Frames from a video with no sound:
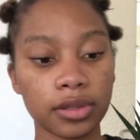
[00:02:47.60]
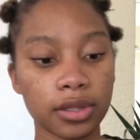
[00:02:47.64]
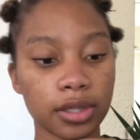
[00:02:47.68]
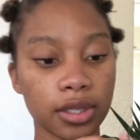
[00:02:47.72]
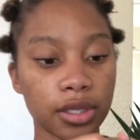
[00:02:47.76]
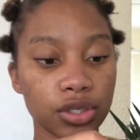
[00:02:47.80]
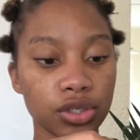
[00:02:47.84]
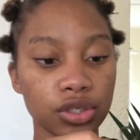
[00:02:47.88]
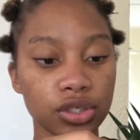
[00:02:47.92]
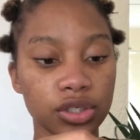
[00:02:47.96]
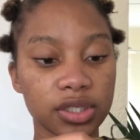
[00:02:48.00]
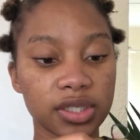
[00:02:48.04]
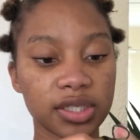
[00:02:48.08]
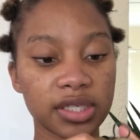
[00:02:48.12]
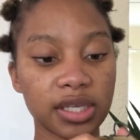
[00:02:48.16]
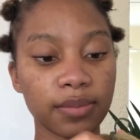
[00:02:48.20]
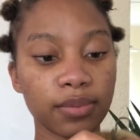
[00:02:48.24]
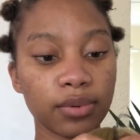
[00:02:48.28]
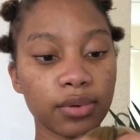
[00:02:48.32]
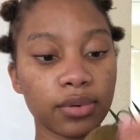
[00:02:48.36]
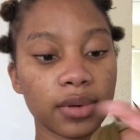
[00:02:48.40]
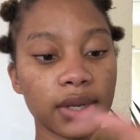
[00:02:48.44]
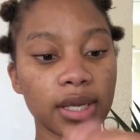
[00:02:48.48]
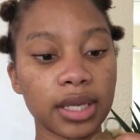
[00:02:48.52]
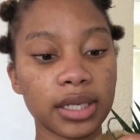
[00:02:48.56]
then we just
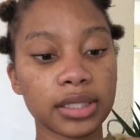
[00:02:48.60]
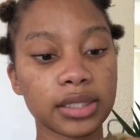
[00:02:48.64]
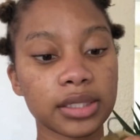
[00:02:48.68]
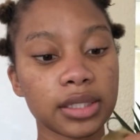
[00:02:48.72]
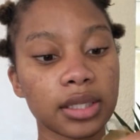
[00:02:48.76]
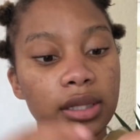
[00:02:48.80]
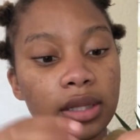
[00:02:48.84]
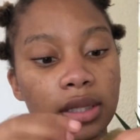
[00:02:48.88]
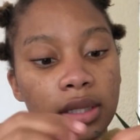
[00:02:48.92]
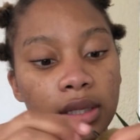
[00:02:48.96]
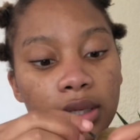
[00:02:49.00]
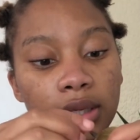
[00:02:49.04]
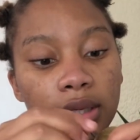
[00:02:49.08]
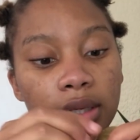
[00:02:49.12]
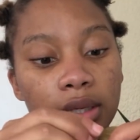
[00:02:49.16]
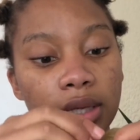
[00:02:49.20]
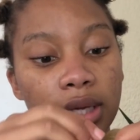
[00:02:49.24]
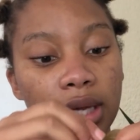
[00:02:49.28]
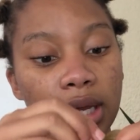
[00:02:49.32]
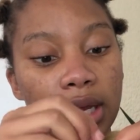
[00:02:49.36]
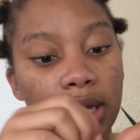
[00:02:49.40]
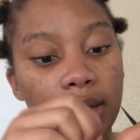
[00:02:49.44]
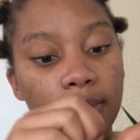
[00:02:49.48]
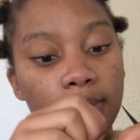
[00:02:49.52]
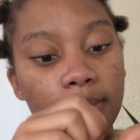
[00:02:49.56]
separate the
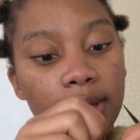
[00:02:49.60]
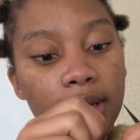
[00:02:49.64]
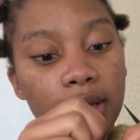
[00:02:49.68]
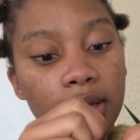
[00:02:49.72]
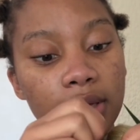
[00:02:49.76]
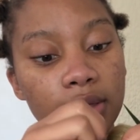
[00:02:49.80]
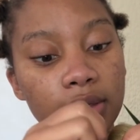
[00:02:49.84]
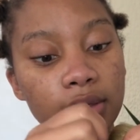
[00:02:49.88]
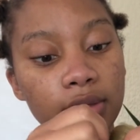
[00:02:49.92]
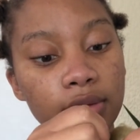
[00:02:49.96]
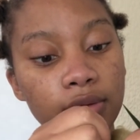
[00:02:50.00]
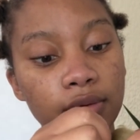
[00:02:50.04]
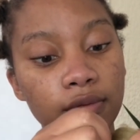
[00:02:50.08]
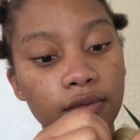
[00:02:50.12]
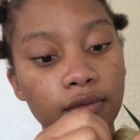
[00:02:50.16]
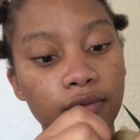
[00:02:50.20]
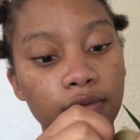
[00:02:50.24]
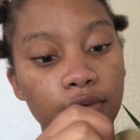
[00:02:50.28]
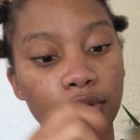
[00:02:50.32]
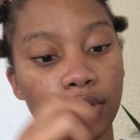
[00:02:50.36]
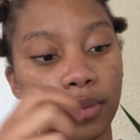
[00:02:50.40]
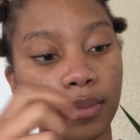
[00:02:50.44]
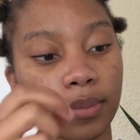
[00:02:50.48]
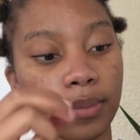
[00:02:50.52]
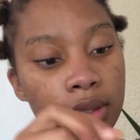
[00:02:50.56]
hairband
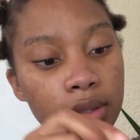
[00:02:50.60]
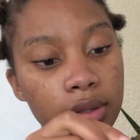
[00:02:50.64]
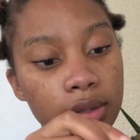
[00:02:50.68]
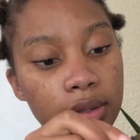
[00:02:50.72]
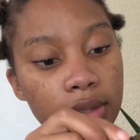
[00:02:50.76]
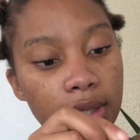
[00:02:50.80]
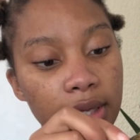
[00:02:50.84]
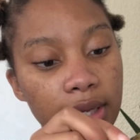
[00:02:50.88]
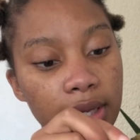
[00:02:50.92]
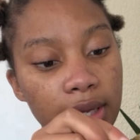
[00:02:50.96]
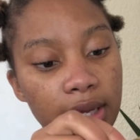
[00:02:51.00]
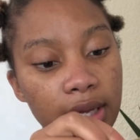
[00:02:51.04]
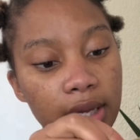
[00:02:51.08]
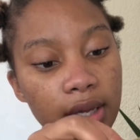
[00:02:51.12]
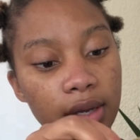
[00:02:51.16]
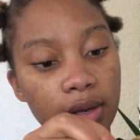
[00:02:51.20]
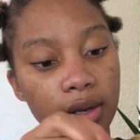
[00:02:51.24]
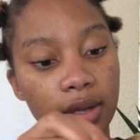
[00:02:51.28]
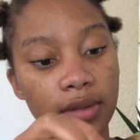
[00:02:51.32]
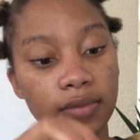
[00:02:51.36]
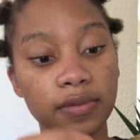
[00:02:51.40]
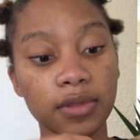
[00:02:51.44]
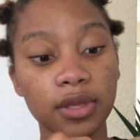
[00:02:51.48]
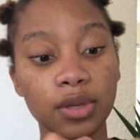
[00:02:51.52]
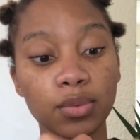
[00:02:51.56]
from the hair,
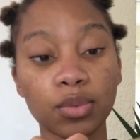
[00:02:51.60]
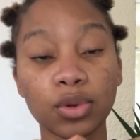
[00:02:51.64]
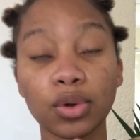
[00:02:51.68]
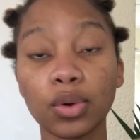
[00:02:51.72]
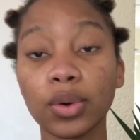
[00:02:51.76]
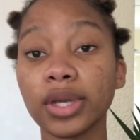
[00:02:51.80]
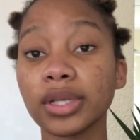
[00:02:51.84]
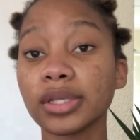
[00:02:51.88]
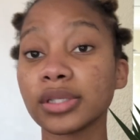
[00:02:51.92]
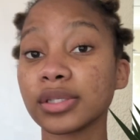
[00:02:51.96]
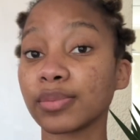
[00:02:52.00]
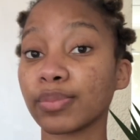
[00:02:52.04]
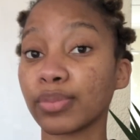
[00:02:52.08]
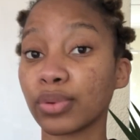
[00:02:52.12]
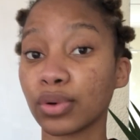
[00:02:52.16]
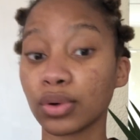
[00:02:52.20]
and then we're going to